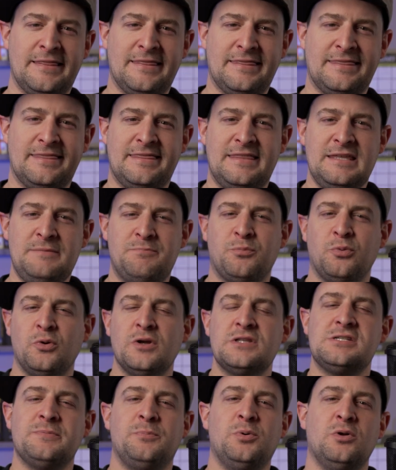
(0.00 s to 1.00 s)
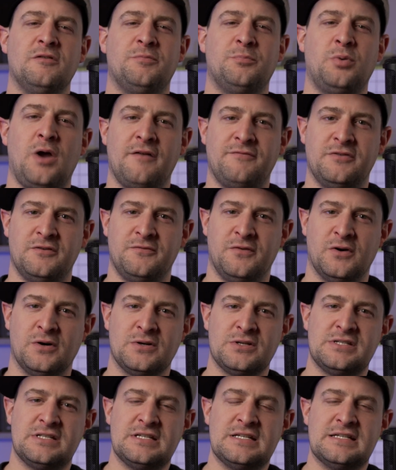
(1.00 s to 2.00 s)
The principle of profit
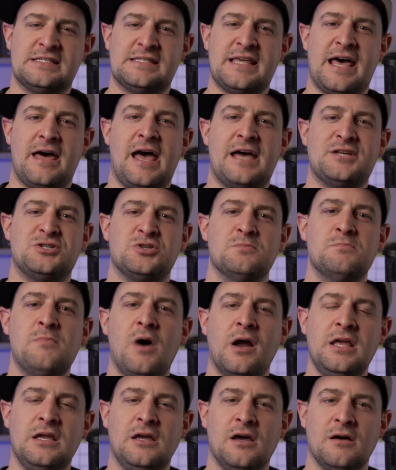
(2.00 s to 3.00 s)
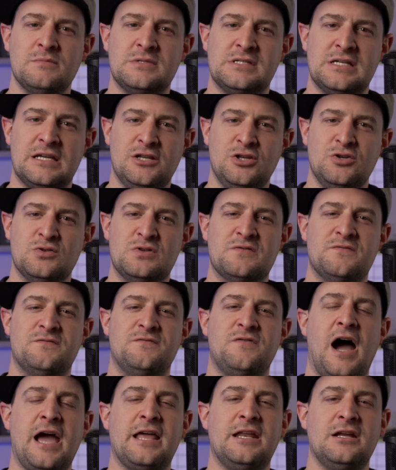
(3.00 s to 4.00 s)
first is that as your money comes in, you
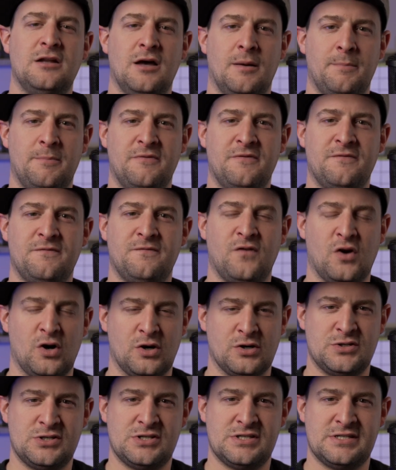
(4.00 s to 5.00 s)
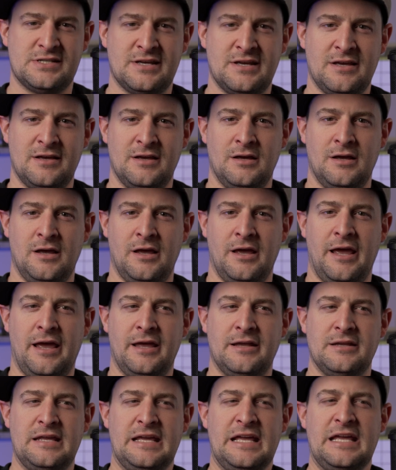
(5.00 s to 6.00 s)
divide it up first
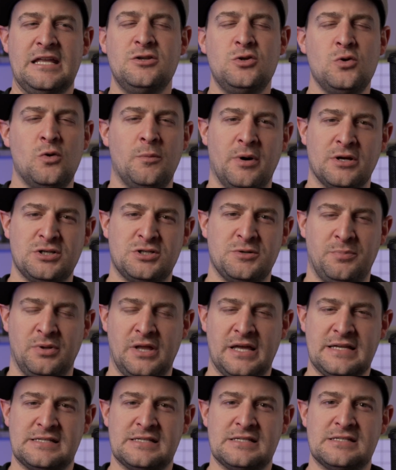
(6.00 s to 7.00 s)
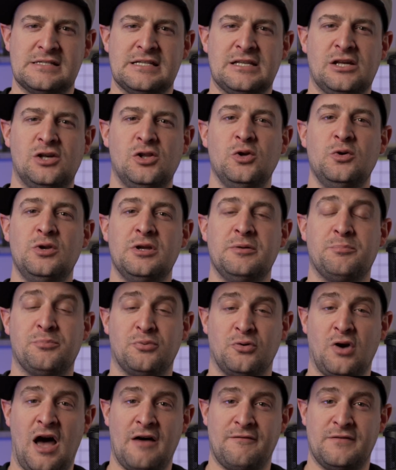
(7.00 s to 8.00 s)
into a bunch of places, including
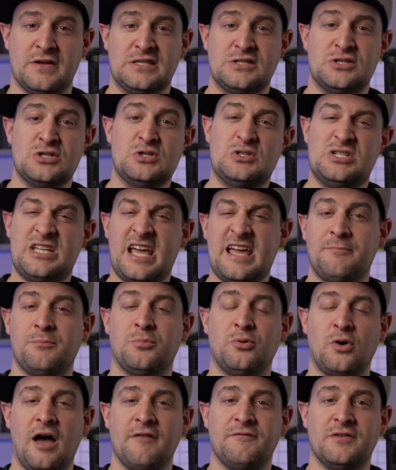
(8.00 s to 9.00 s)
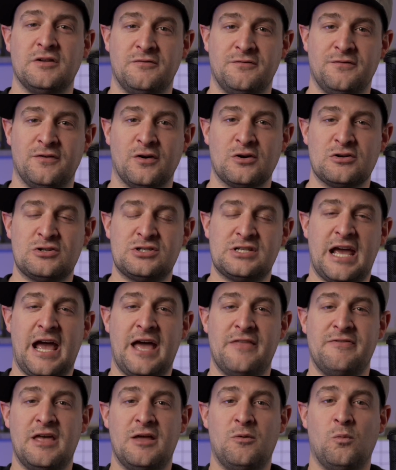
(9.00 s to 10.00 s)
profit. So you take profit first,
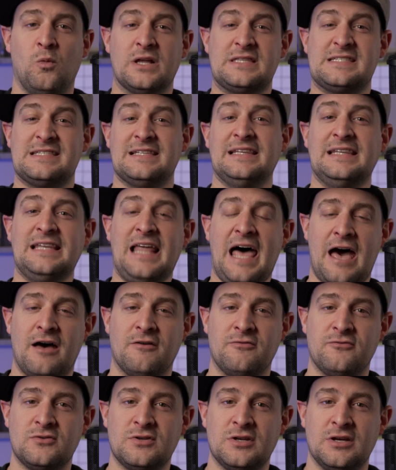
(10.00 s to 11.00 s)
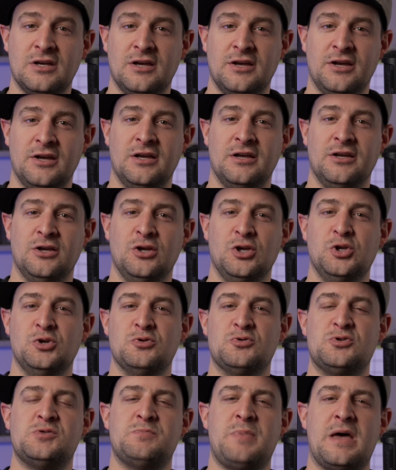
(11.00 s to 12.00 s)
and then what's left
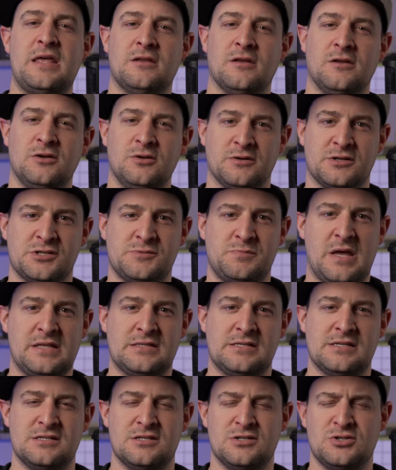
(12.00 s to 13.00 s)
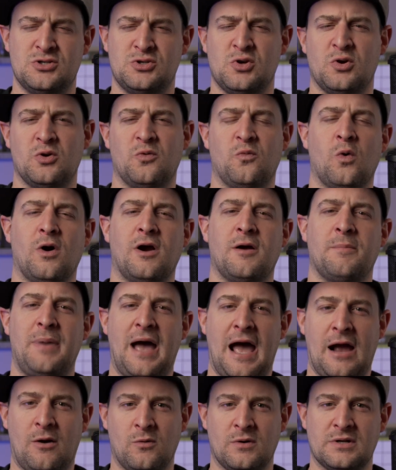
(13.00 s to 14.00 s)
you spend on your expenses, and you sort of work
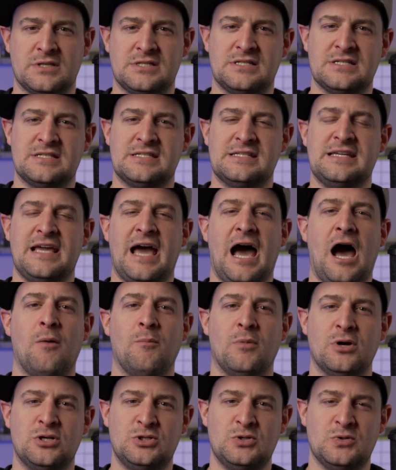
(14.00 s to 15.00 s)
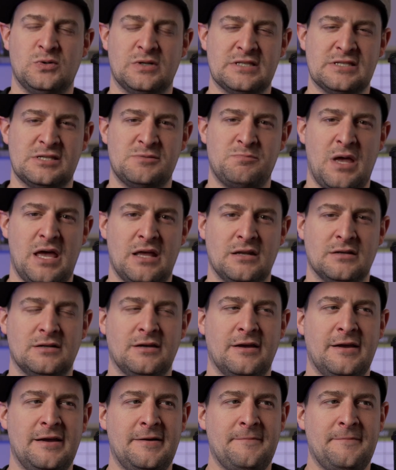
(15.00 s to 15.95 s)
backwards to see how much you can spend.